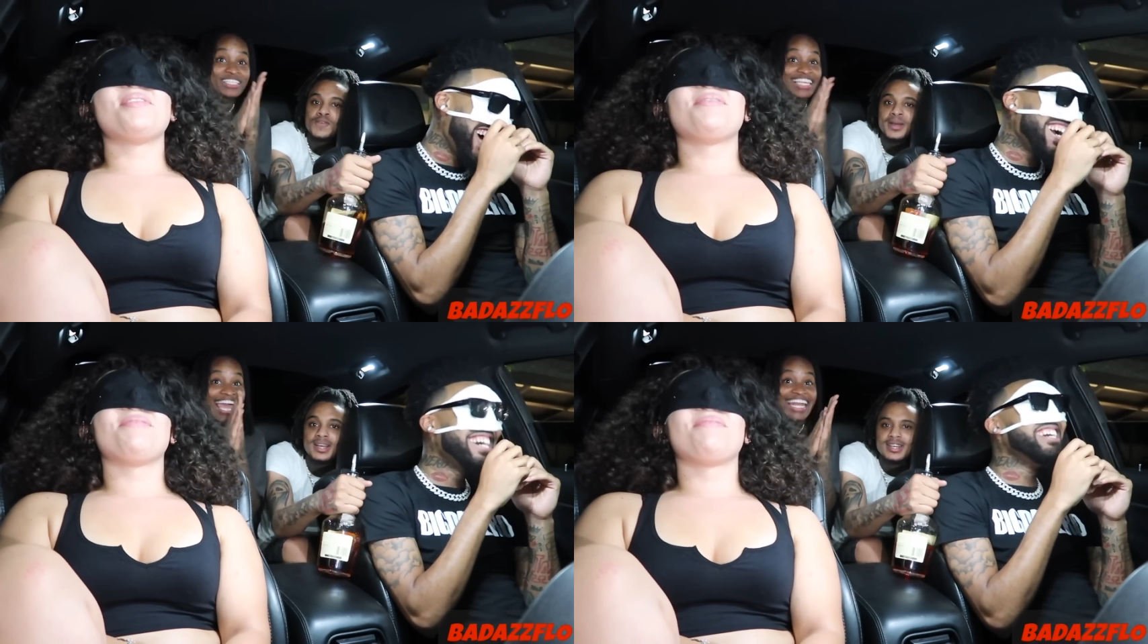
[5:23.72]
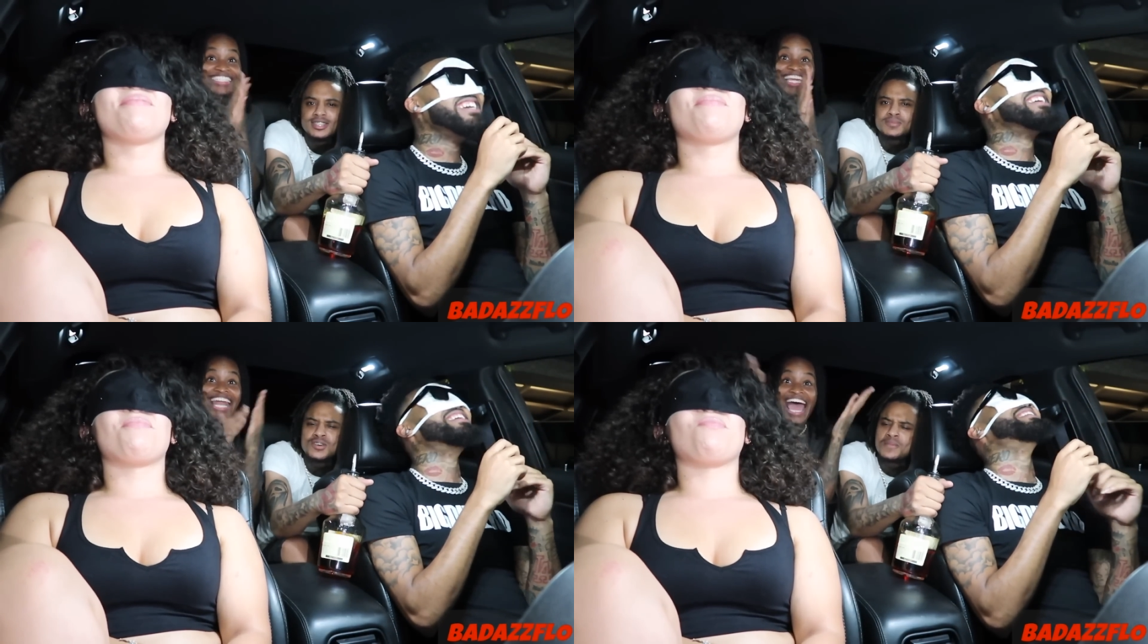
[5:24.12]
Speaker 1: we saying.
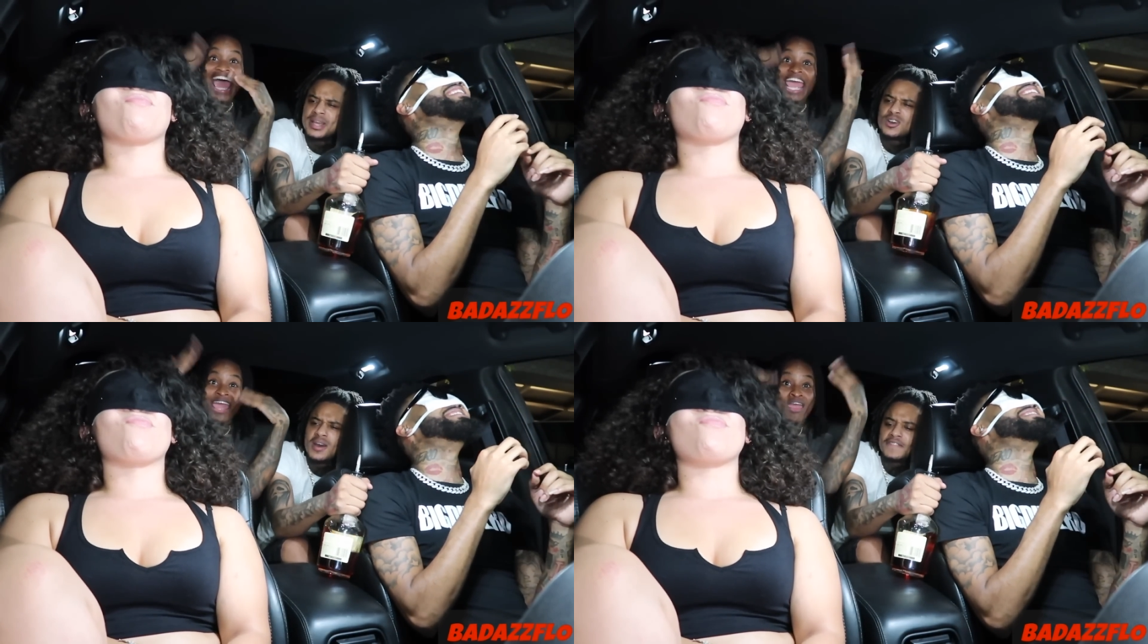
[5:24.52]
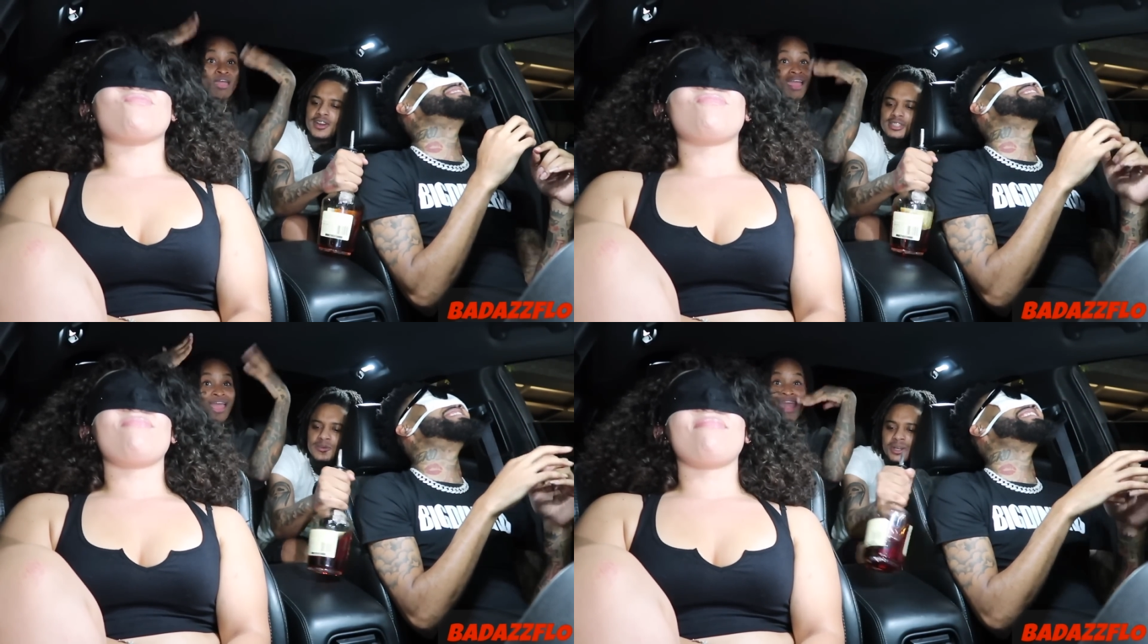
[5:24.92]
It's getting moving, hot. going
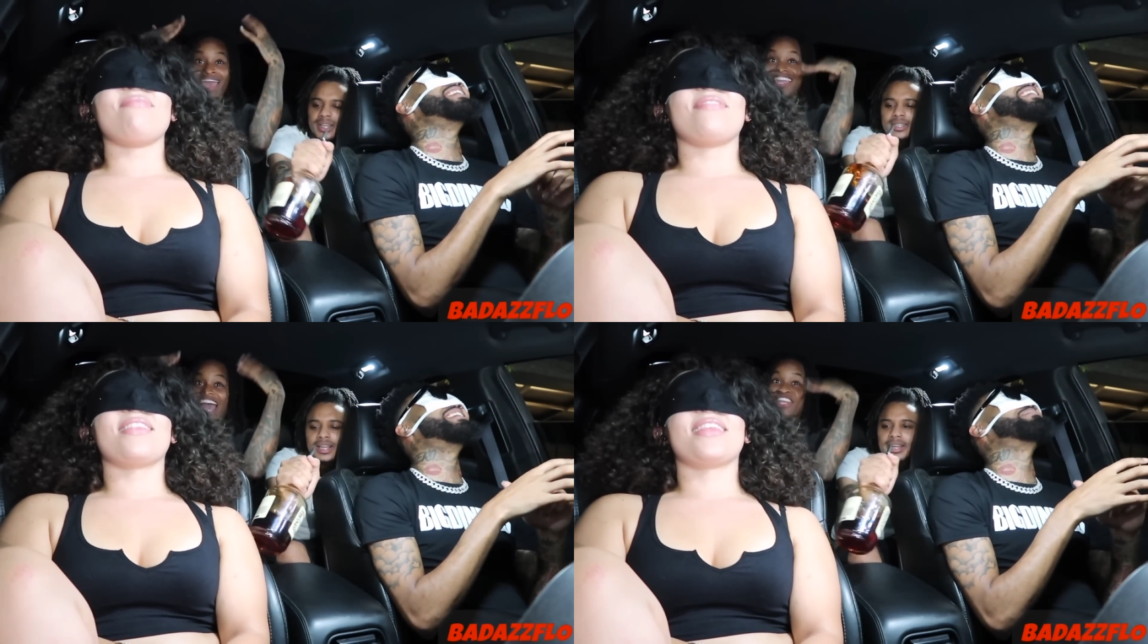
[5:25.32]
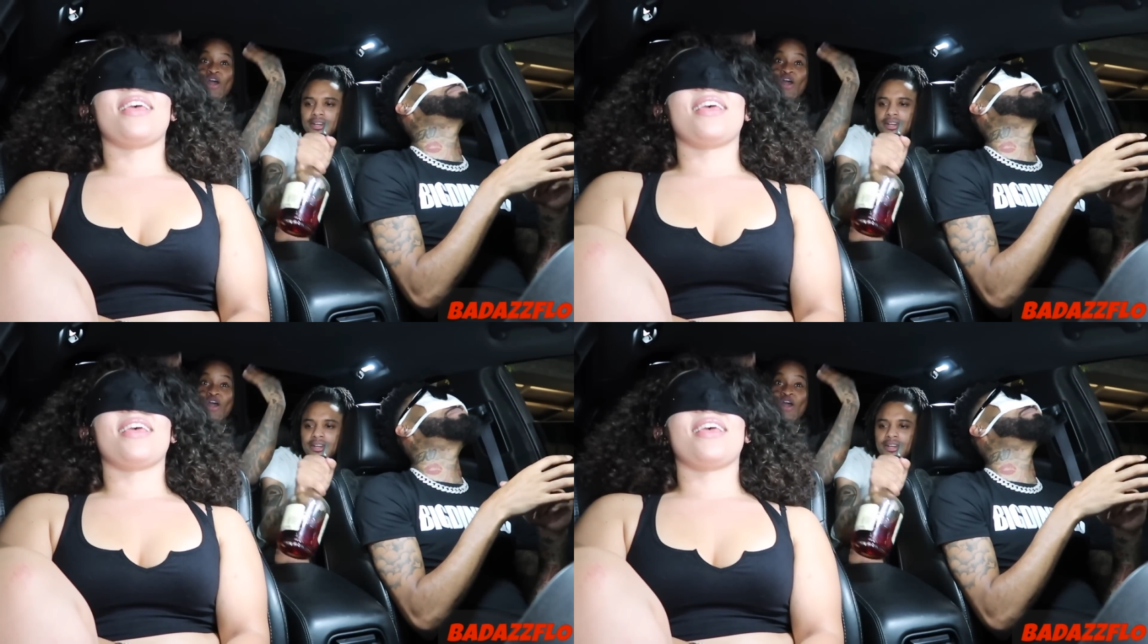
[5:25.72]
first, so we're gonna let. Y'all